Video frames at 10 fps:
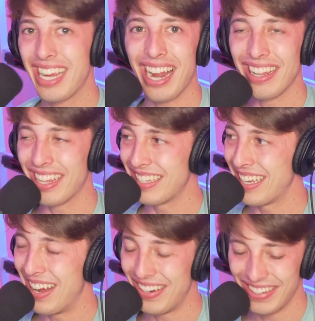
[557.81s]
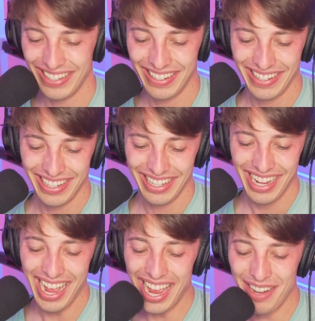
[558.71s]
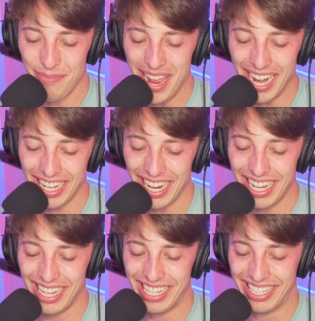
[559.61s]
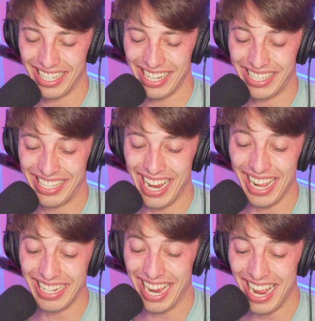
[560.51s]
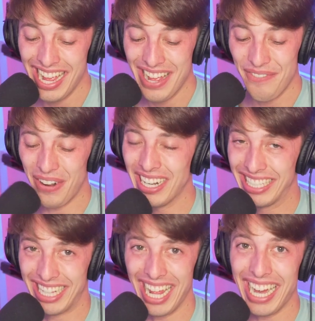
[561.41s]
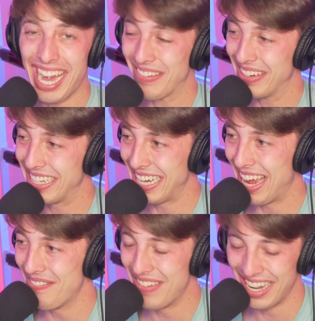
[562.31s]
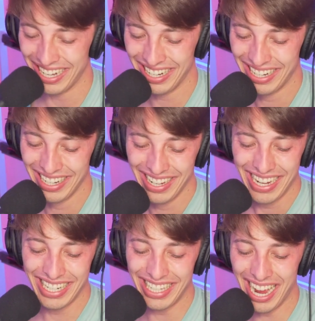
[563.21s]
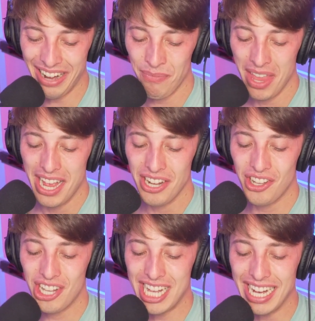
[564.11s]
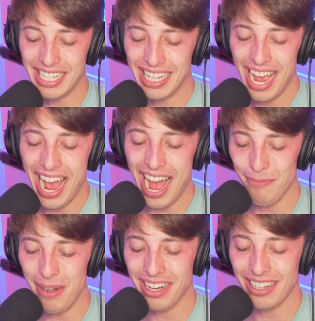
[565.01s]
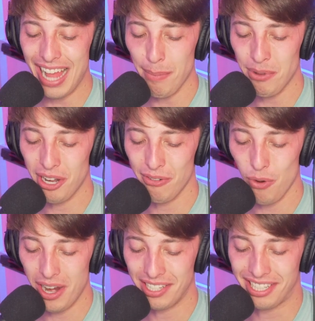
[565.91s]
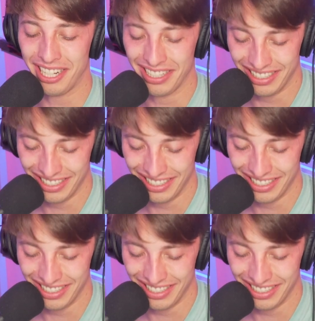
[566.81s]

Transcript: you gotta let us know. And Mick is t- t- first thing he ever DM'd me he said, cheeks have been clapped to your voice.